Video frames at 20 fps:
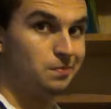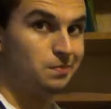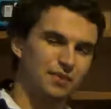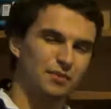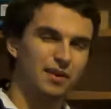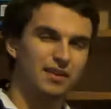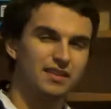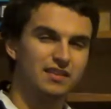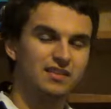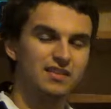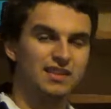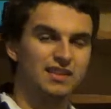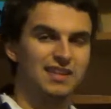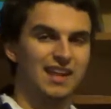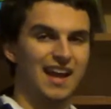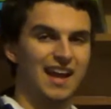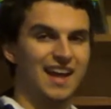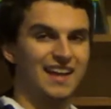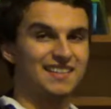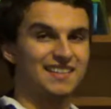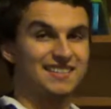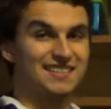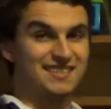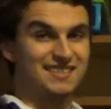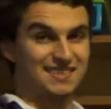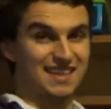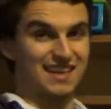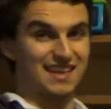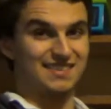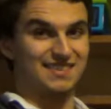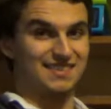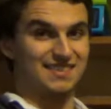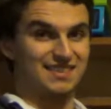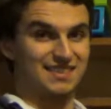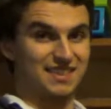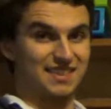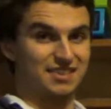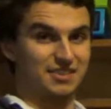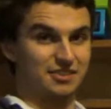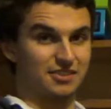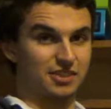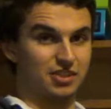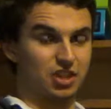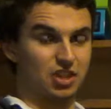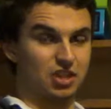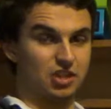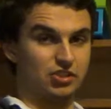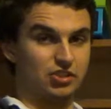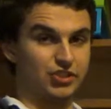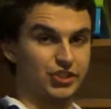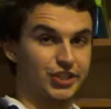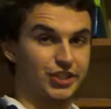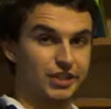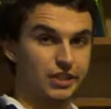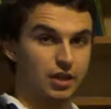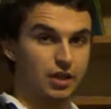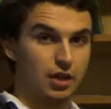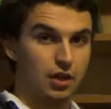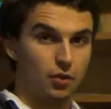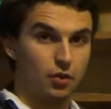When looking at any sense in sensory ecology,